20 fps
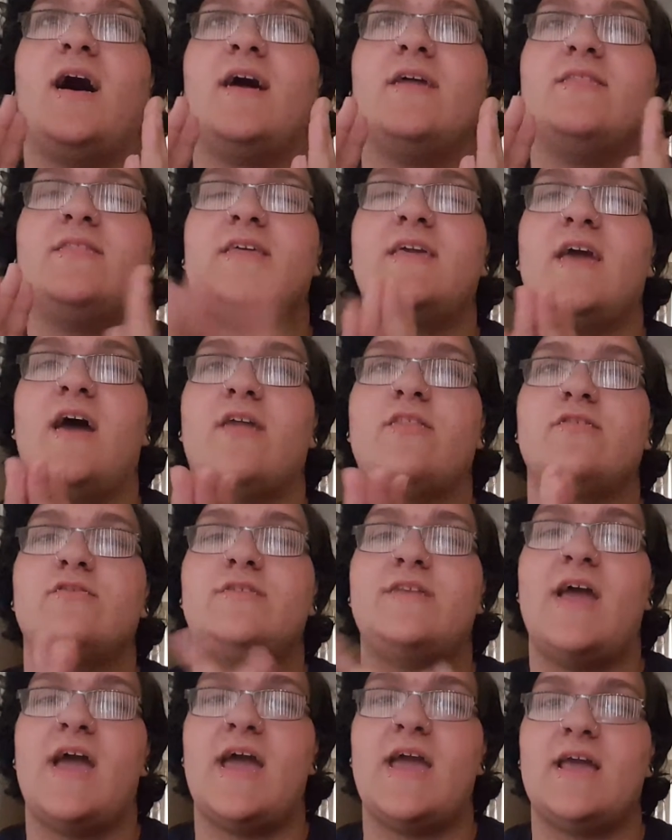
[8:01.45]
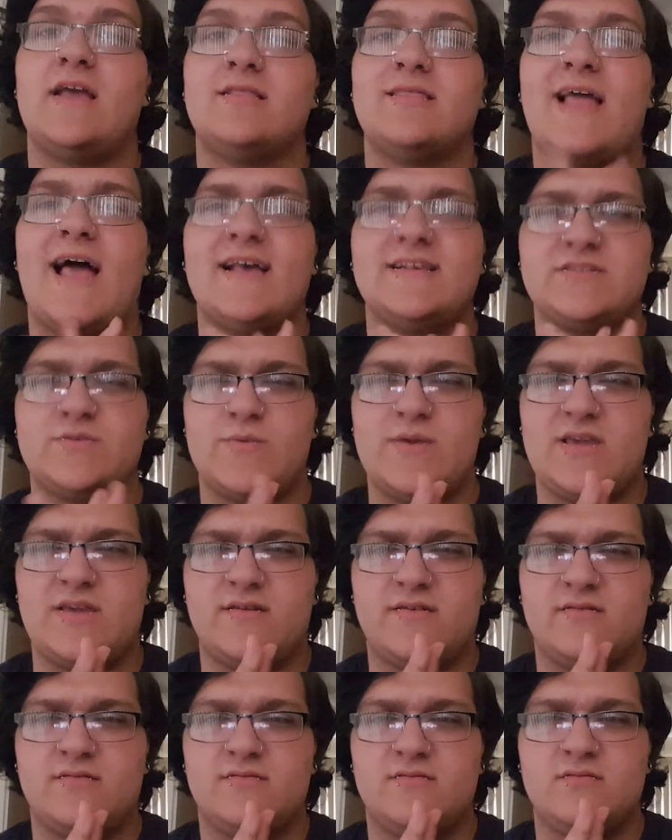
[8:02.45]
The other day, last
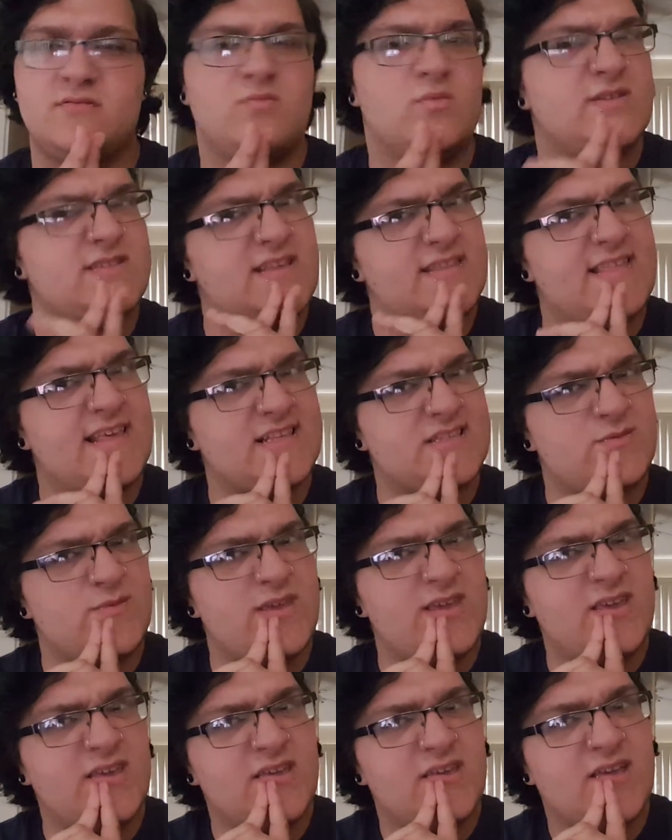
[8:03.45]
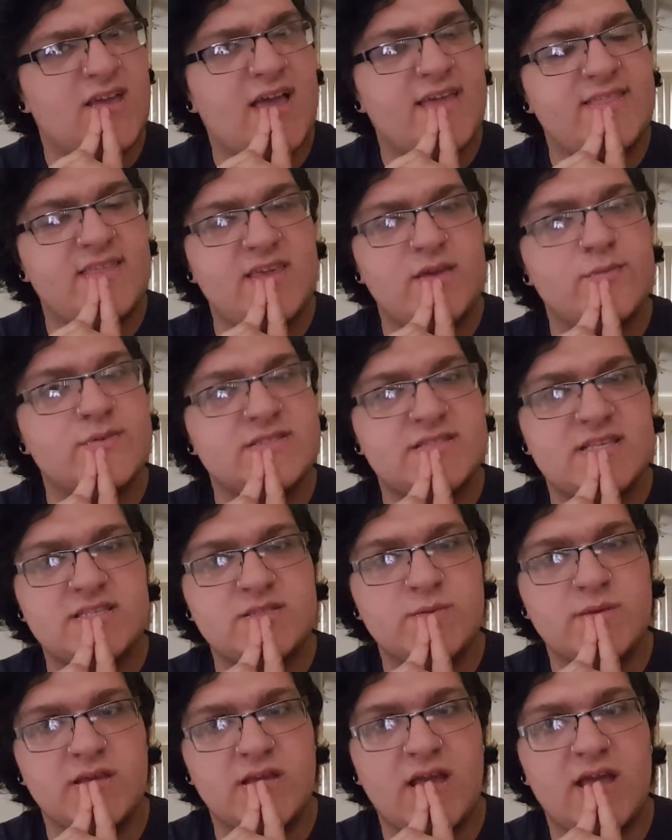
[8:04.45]
week, was it last week? I think it was
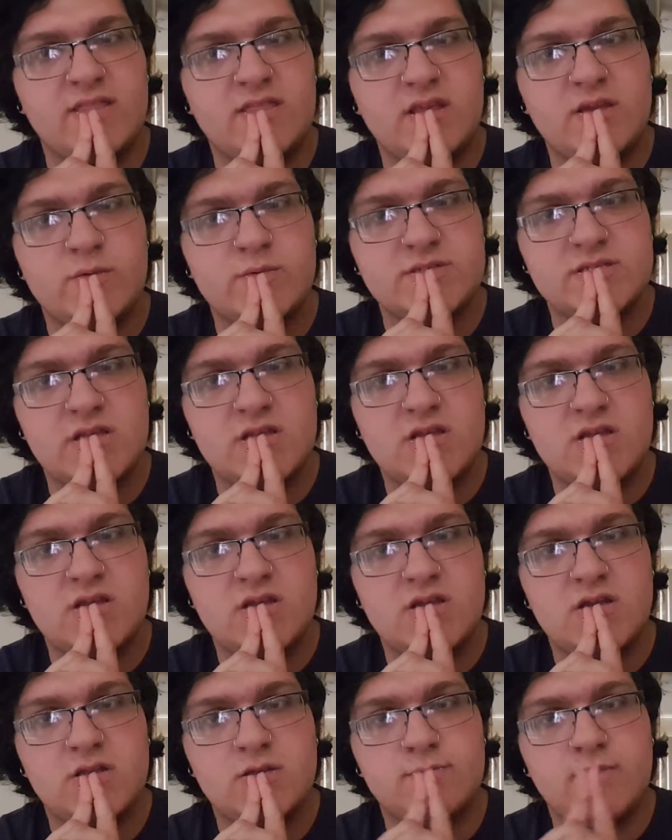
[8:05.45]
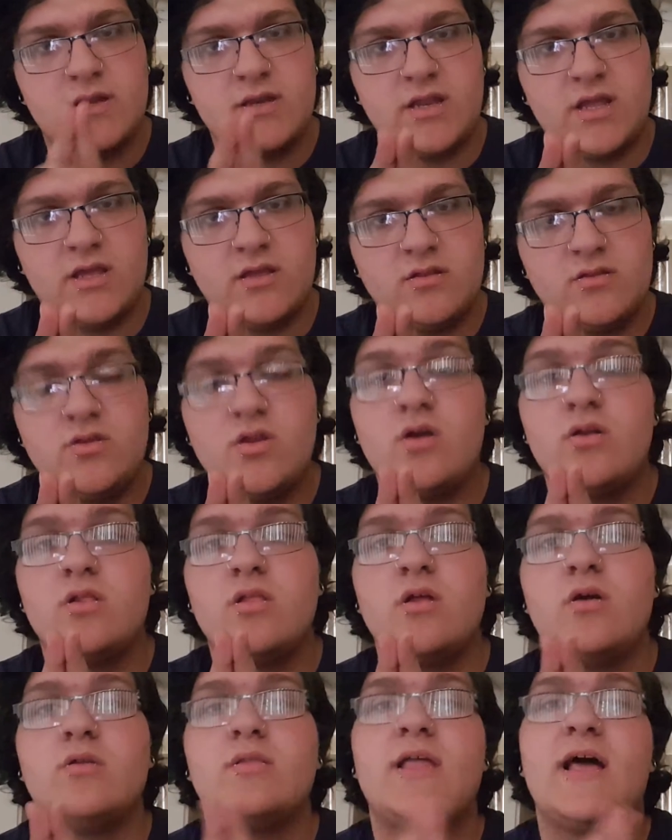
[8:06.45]
this week. I think it was on Monday.
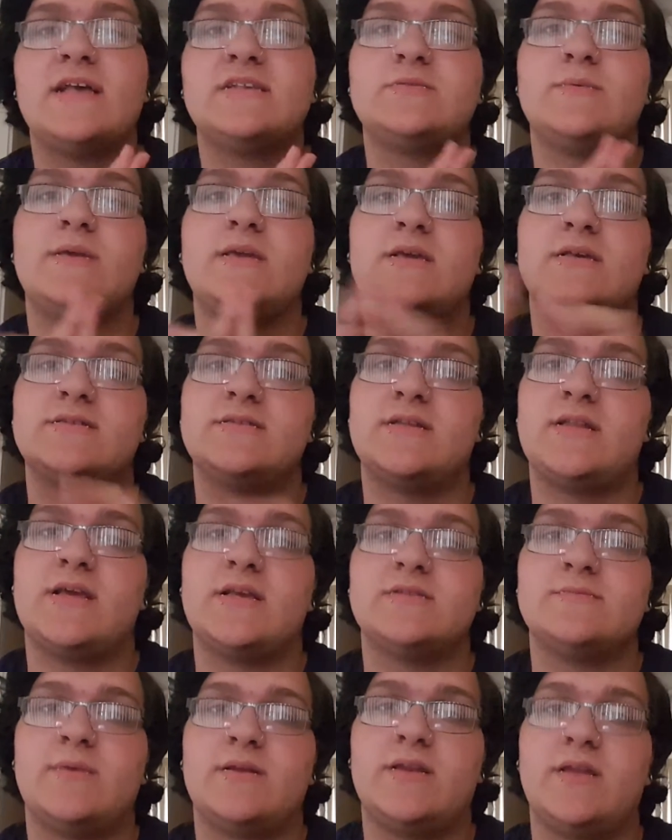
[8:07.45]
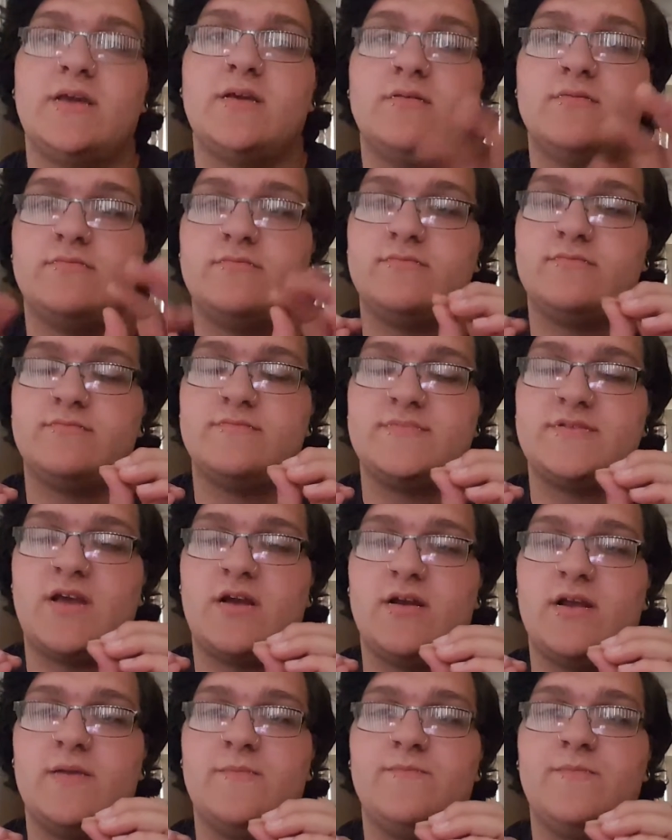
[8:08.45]
No, last week, because the day is Monday.
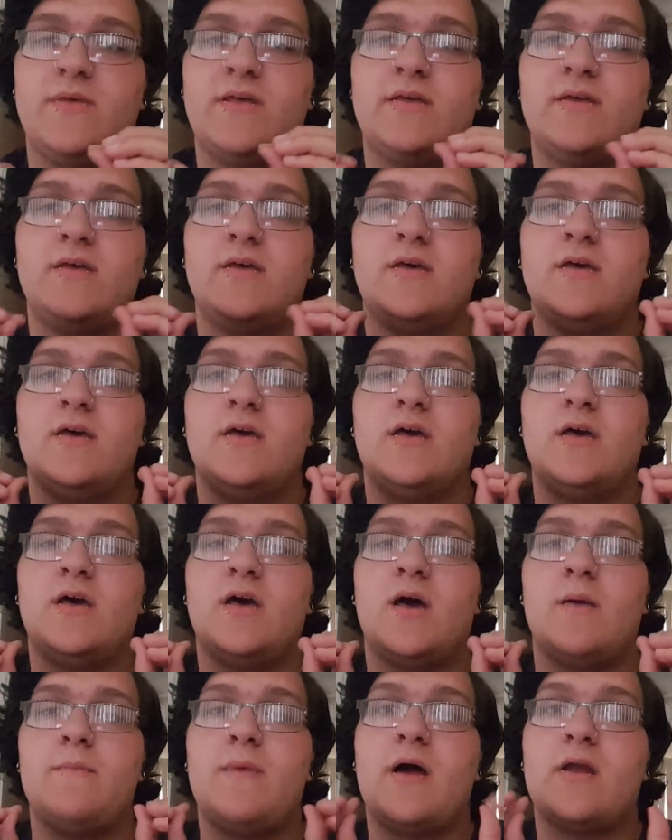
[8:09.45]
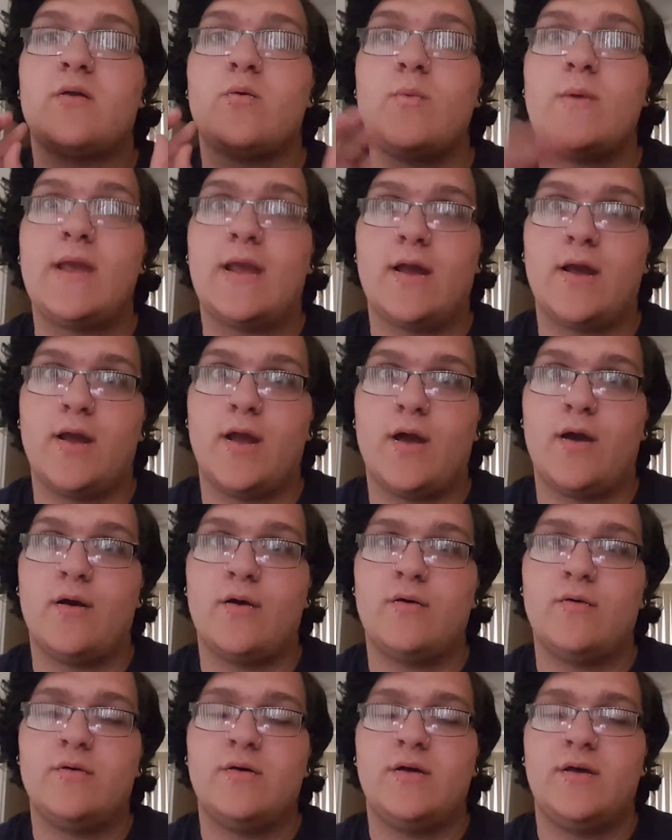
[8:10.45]
Sorry. About a week
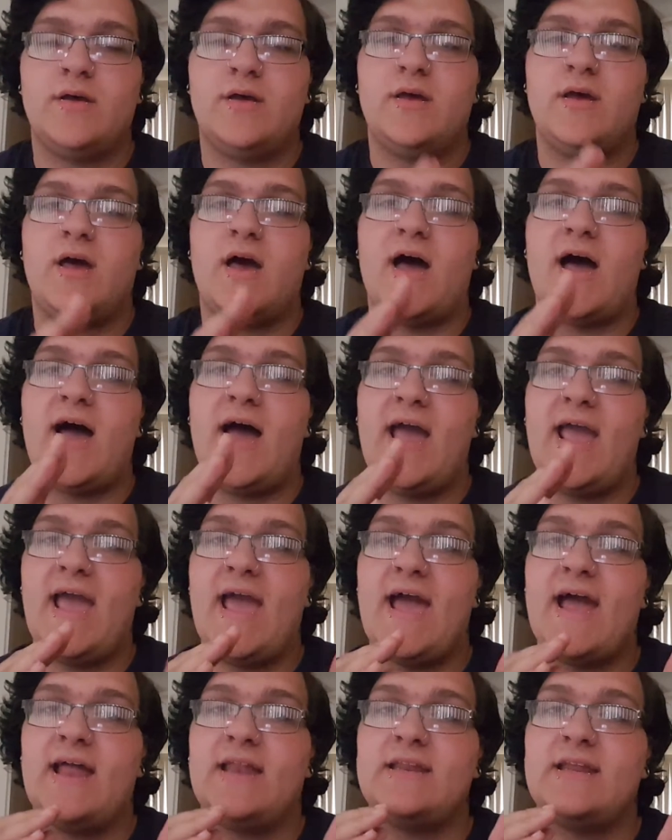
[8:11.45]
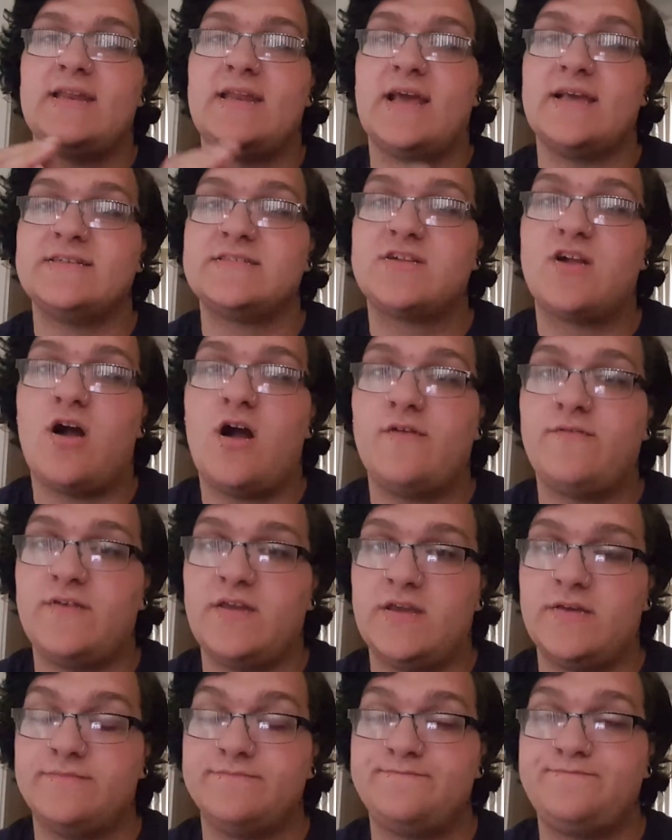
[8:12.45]
ago, I had an iced
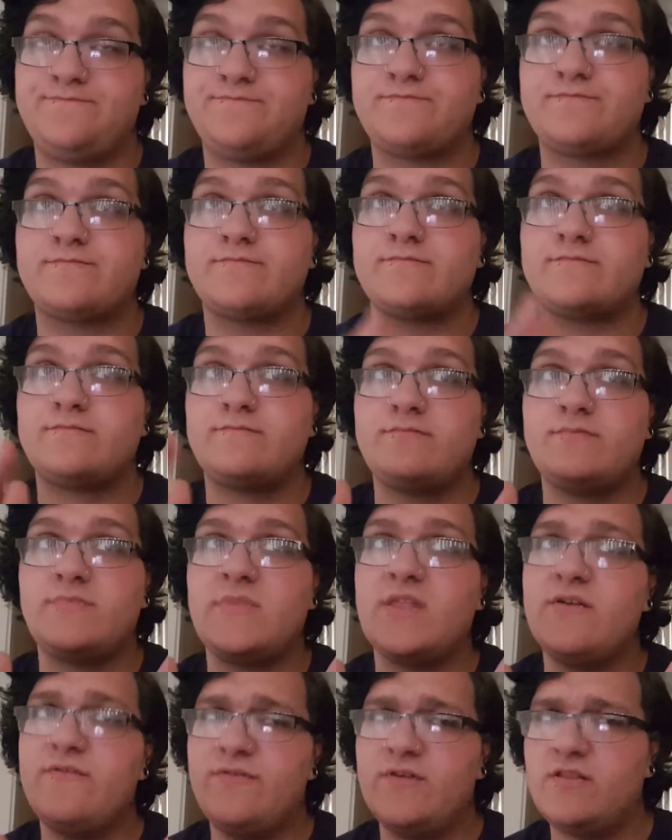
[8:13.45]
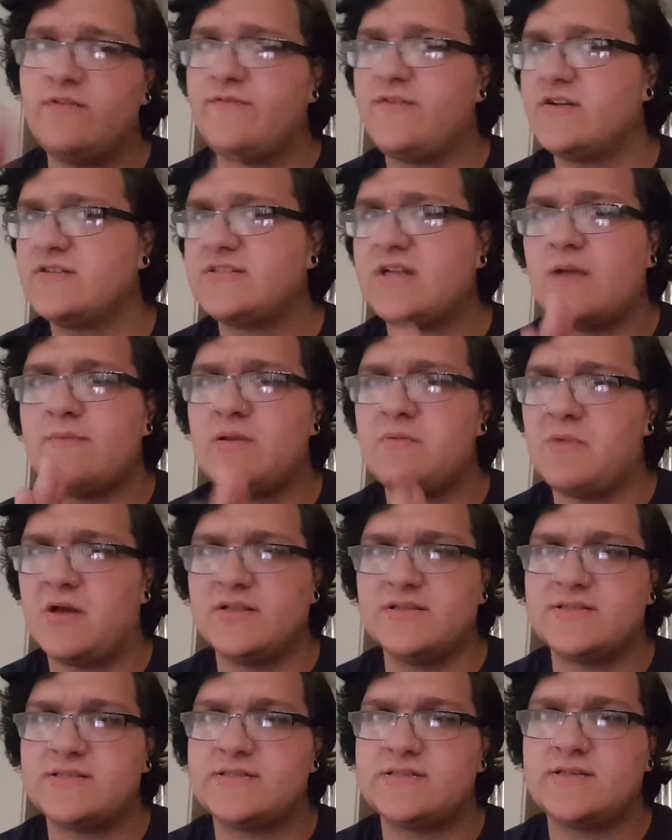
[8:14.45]
coffee. For the first time in
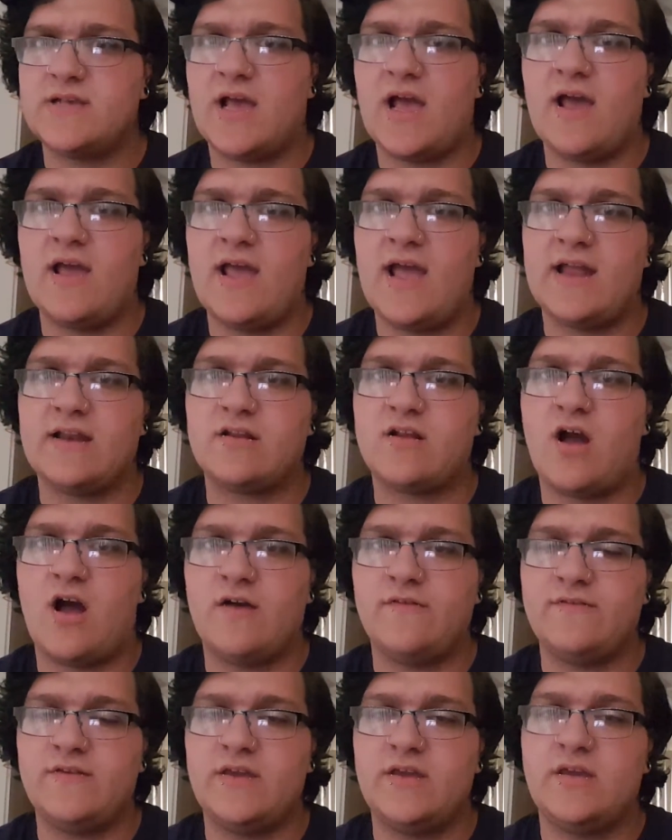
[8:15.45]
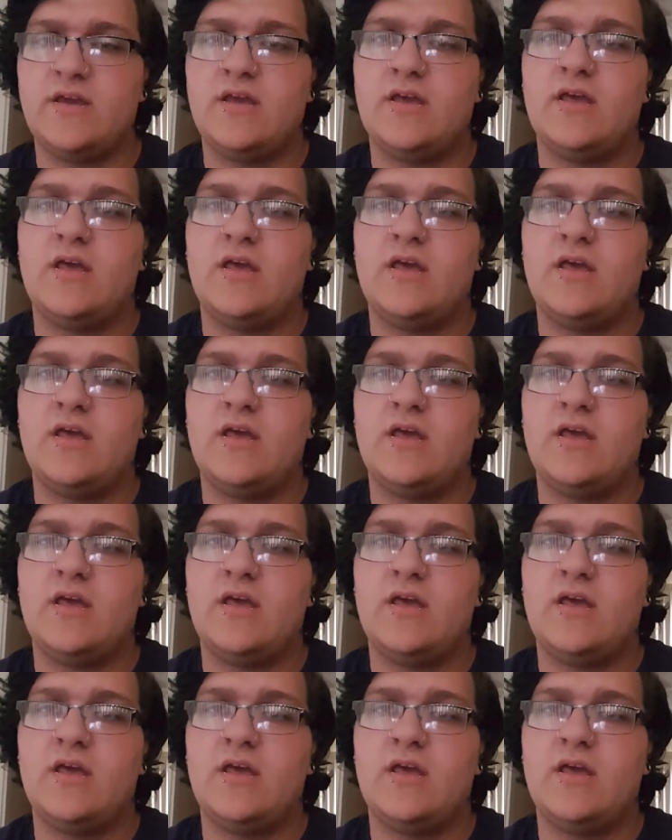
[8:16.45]
months, I had coffee.